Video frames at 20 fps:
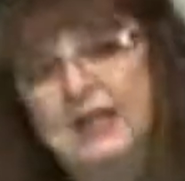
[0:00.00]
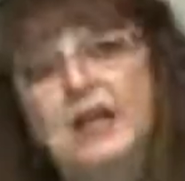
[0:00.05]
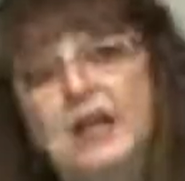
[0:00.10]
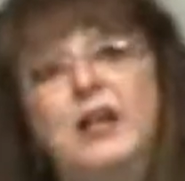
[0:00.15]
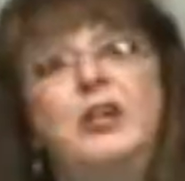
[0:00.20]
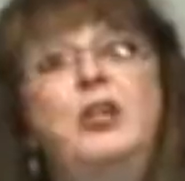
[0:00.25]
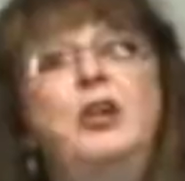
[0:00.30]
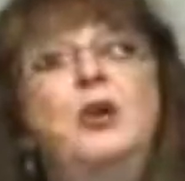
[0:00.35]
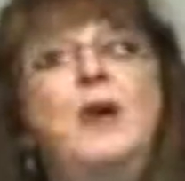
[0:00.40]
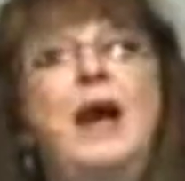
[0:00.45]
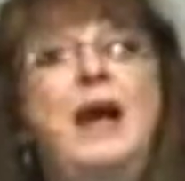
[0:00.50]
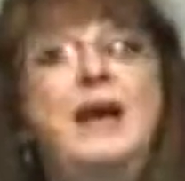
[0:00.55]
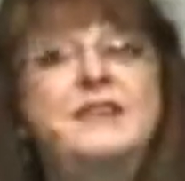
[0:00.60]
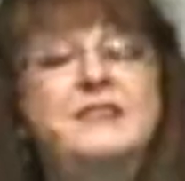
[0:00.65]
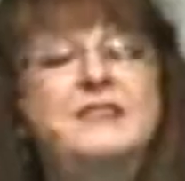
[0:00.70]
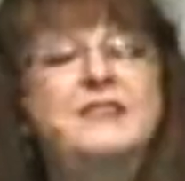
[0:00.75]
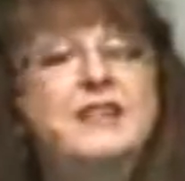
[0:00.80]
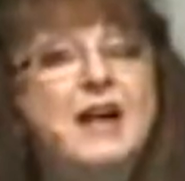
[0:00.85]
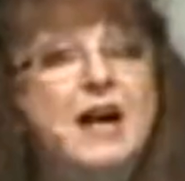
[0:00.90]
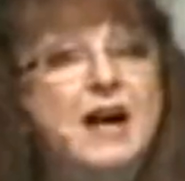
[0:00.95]
you
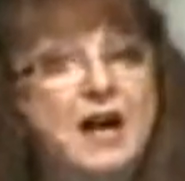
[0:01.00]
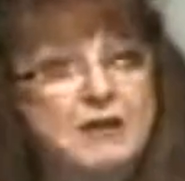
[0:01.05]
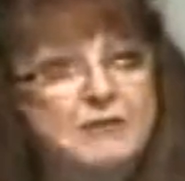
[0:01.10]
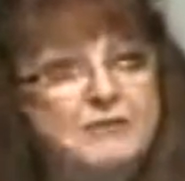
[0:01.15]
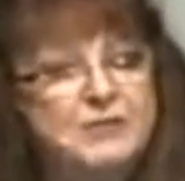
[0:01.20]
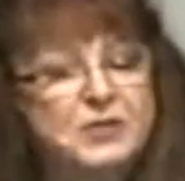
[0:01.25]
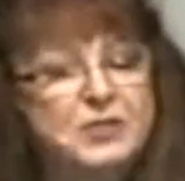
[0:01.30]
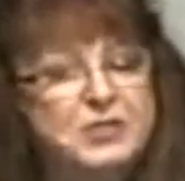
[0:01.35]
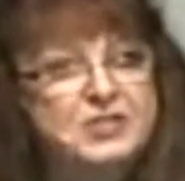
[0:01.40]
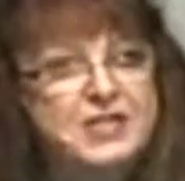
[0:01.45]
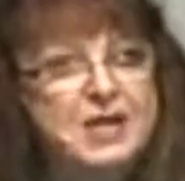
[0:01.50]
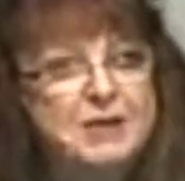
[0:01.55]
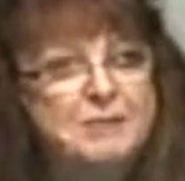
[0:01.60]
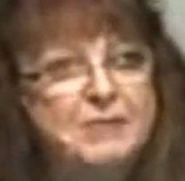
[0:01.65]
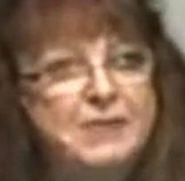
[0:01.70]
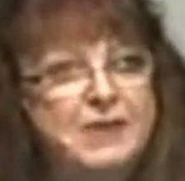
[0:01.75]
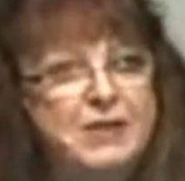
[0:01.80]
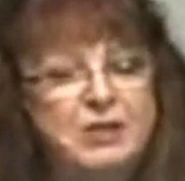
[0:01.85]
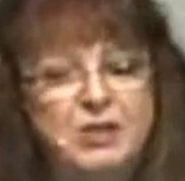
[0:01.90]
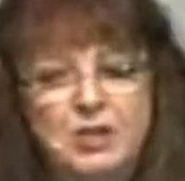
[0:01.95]
asked God for
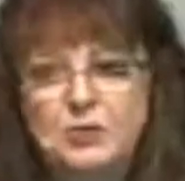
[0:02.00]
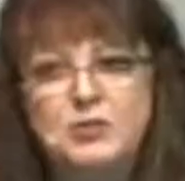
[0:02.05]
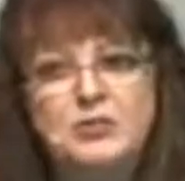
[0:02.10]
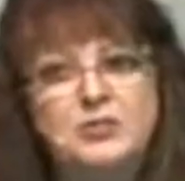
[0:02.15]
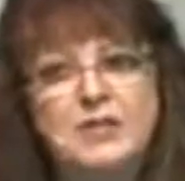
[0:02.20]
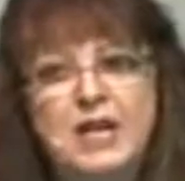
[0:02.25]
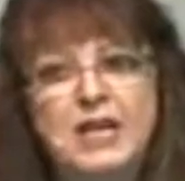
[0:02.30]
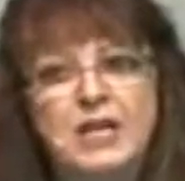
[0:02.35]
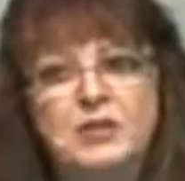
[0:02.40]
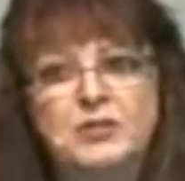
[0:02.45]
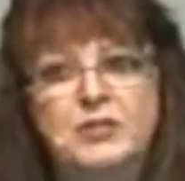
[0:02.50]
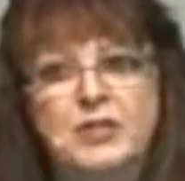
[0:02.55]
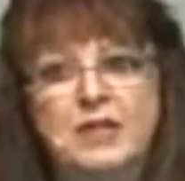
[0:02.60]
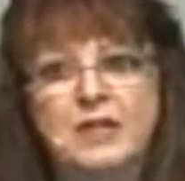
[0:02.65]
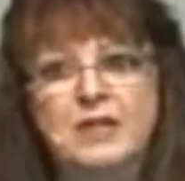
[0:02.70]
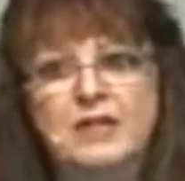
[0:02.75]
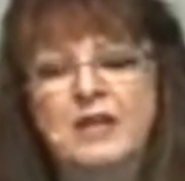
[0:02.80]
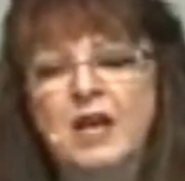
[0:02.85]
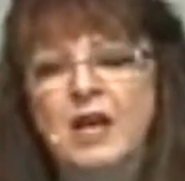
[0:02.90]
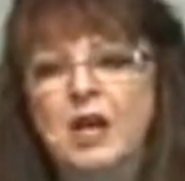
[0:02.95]
something. Don't say you
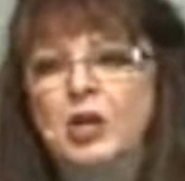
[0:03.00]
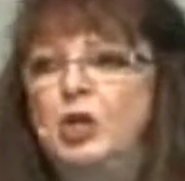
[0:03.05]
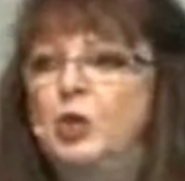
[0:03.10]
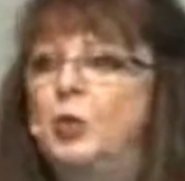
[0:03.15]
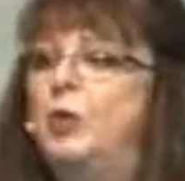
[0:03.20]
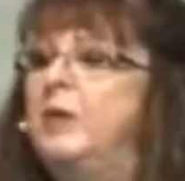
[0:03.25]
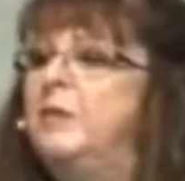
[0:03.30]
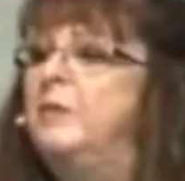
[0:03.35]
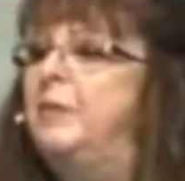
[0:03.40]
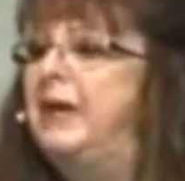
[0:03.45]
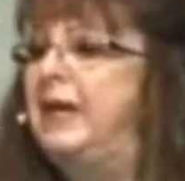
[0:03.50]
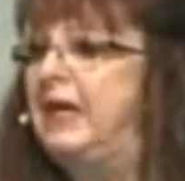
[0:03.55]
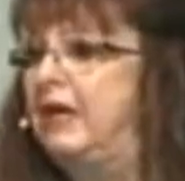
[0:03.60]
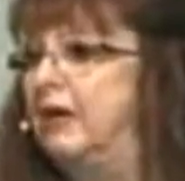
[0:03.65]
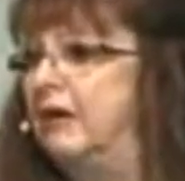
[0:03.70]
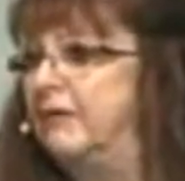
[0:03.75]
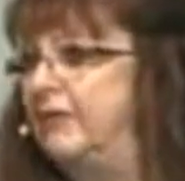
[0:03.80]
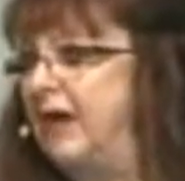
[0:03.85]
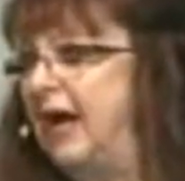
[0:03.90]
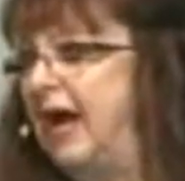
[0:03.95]
didn't. You wouldn't be here
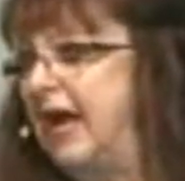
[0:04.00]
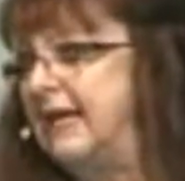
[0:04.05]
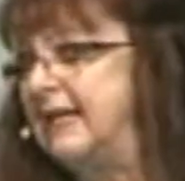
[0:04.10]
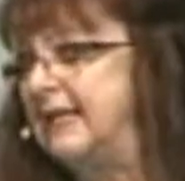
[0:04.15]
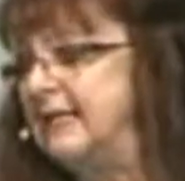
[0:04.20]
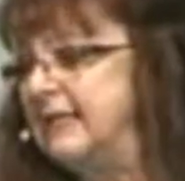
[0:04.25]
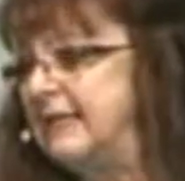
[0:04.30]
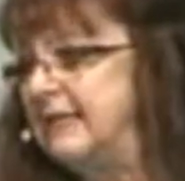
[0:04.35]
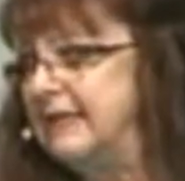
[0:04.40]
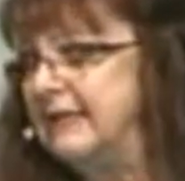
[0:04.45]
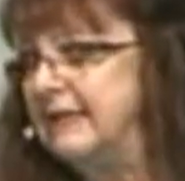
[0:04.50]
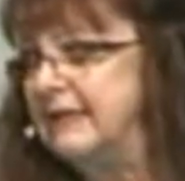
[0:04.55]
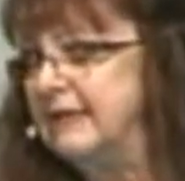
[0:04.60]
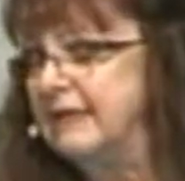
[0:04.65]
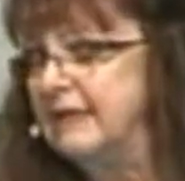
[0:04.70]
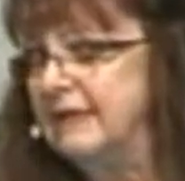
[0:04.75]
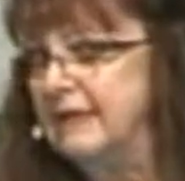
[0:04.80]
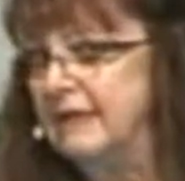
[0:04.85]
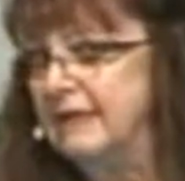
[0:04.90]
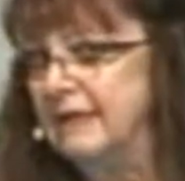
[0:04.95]
if you hadn't.
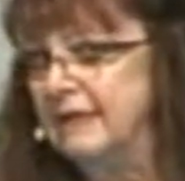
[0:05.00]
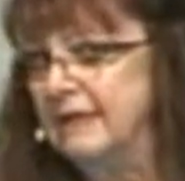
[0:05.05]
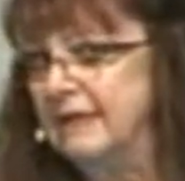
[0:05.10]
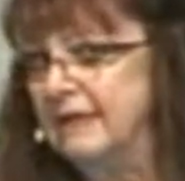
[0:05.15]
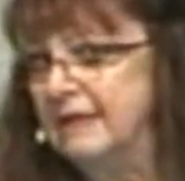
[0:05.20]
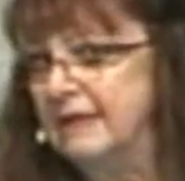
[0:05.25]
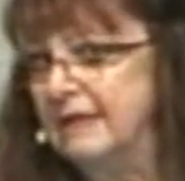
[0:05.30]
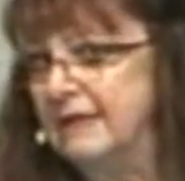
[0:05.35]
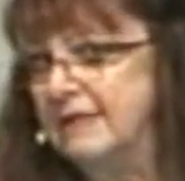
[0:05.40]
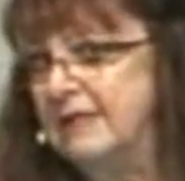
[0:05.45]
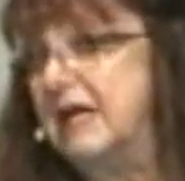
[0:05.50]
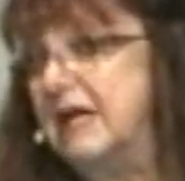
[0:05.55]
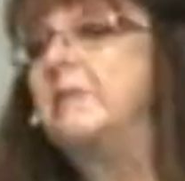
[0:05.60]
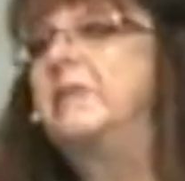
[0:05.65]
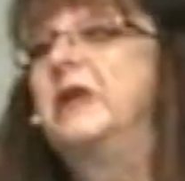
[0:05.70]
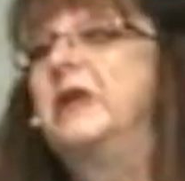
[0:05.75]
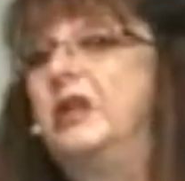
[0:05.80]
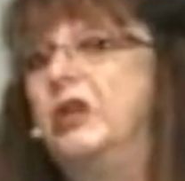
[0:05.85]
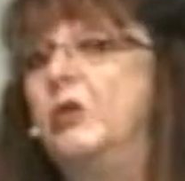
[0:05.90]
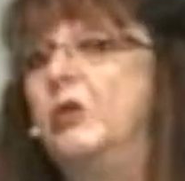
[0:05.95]

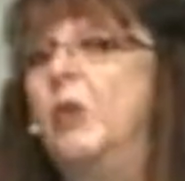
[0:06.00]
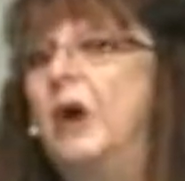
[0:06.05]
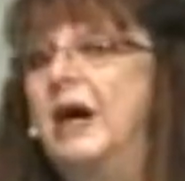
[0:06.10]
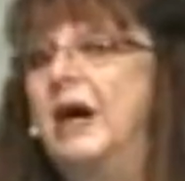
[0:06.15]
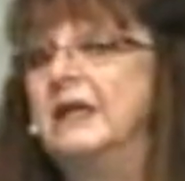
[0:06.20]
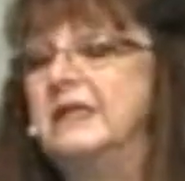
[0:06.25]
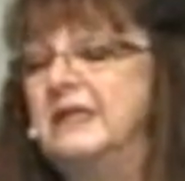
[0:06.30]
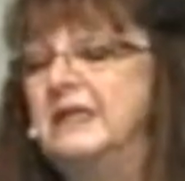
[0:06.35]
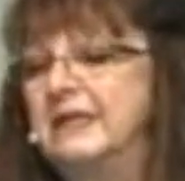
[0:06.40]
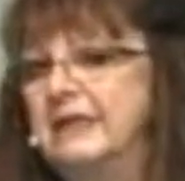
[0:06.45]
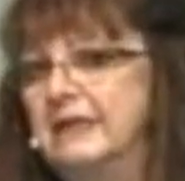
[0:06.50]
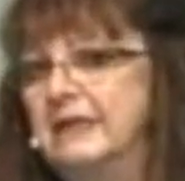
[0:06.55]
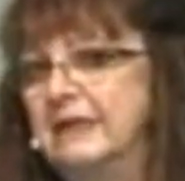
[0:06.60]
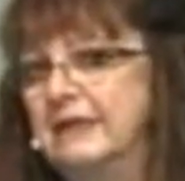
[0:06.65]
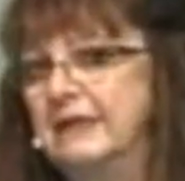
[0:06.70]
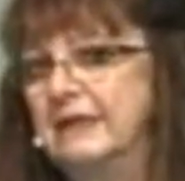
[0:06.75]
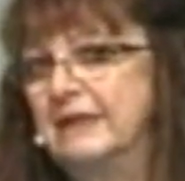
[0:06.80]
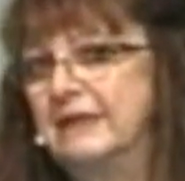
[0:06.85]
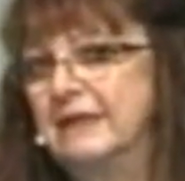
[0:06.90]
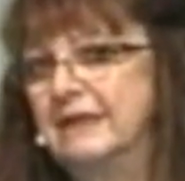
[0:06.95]
Something you want.
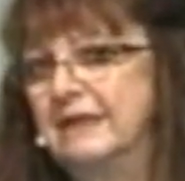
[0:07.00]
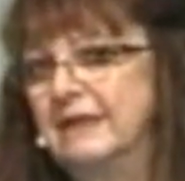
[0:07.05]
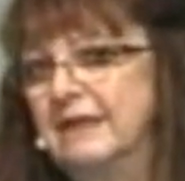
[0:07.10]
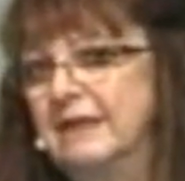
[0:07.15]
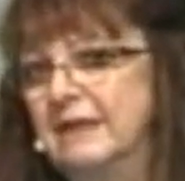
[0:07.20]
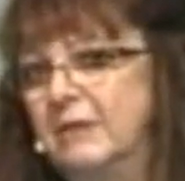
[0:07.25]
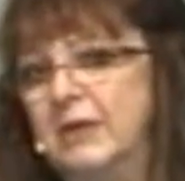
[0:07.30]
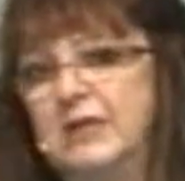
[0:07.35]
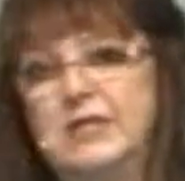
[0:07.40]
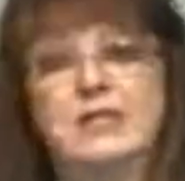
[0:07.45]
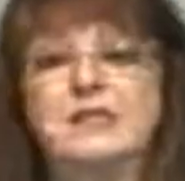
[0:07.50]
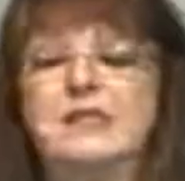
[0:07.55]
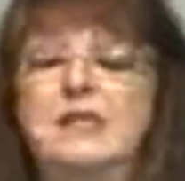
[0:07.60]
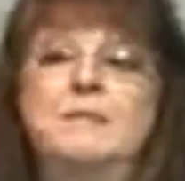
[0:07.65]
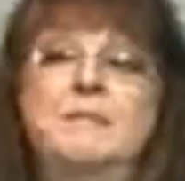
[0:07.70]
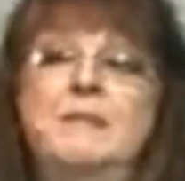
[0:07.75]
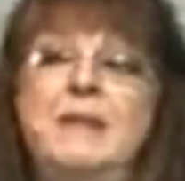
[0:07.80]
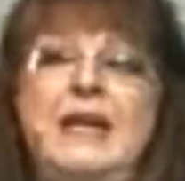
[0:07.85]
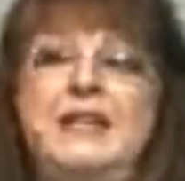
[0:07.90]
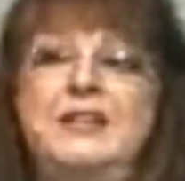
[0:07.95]
What does it
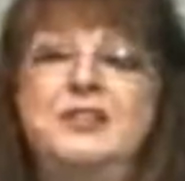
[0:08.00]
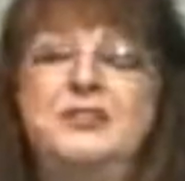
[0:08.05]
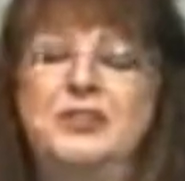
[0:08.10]
mean to